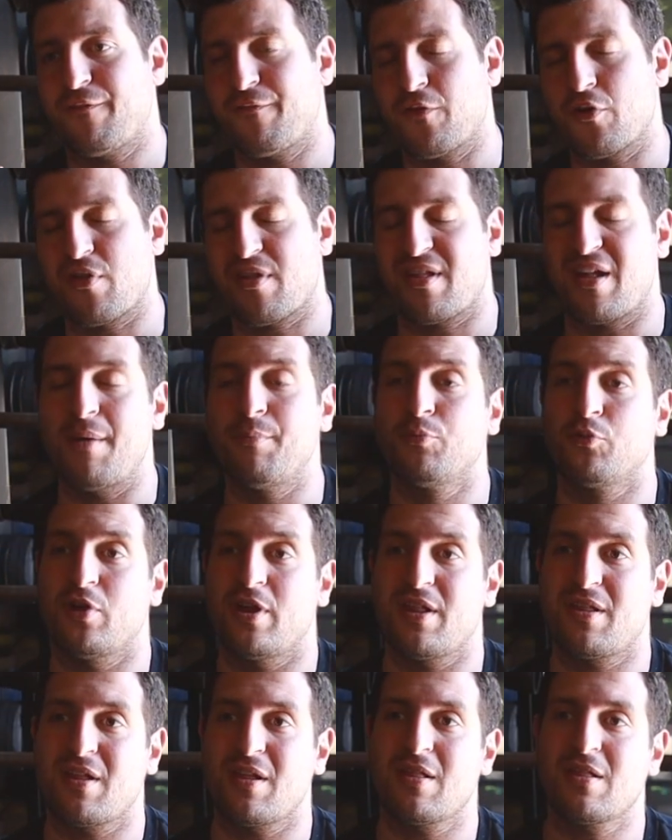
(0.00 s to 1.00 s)
for some
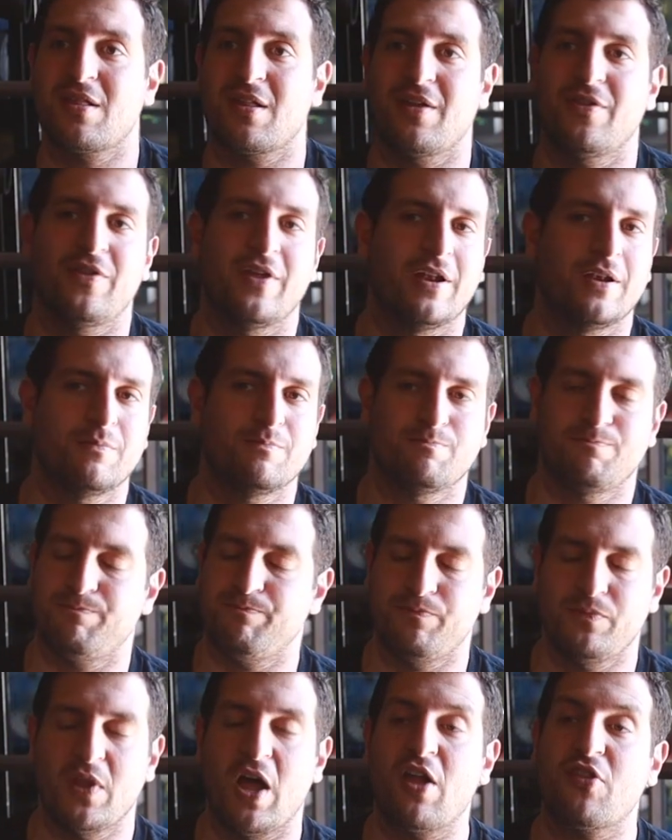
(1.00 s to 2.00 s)
reasons, and
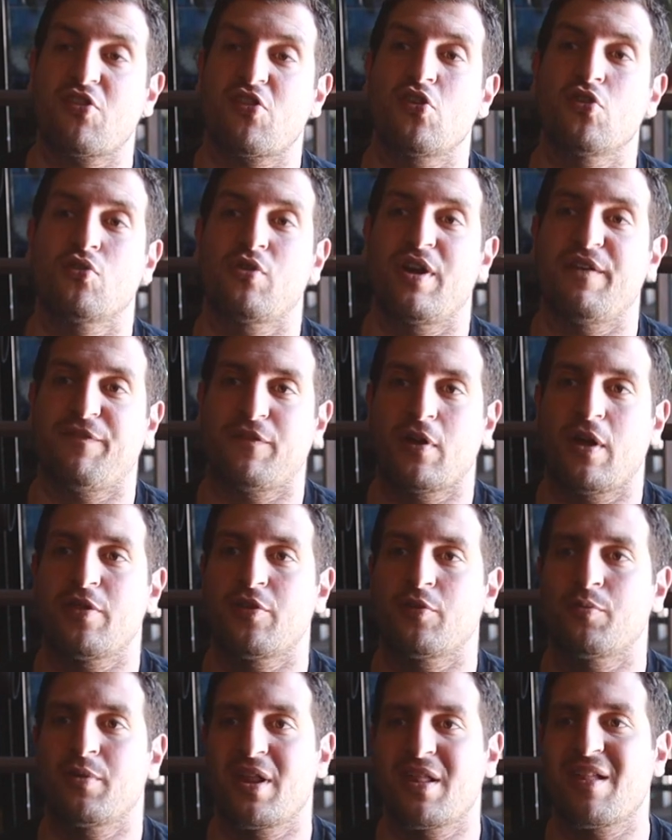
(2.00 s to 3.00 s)
then not so great for
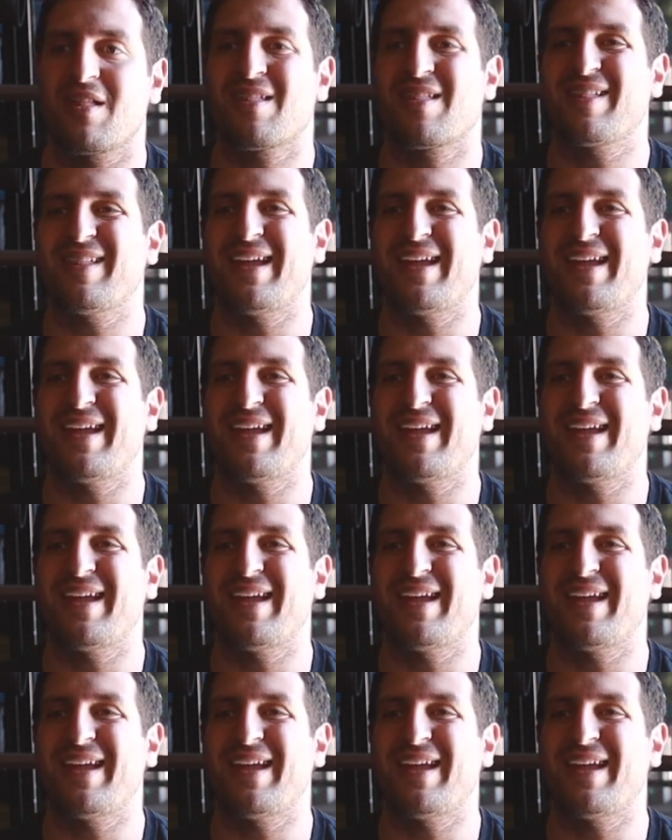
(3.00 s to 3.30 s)
other reasons,